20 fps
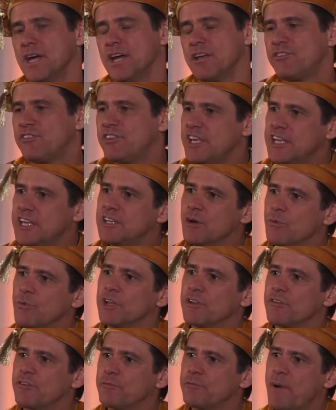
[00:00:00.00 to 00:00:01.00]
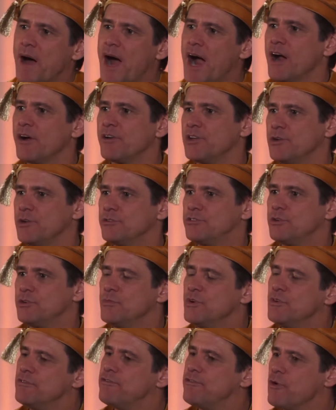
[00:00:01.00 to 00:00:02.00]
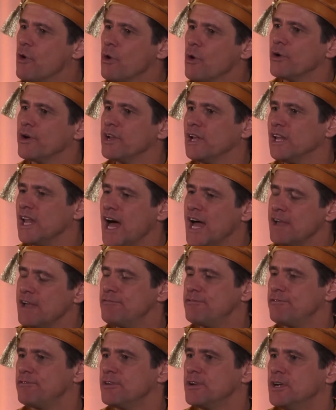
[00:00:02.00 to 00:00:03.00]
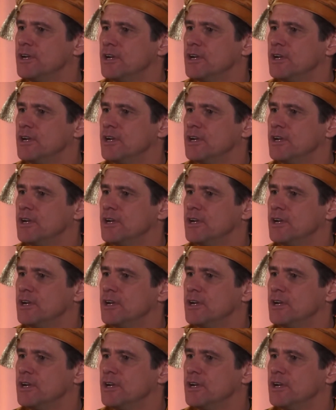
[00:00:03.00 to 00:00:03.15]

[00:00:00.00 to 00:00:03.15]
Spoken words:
a seed that will inspire you to move forward in life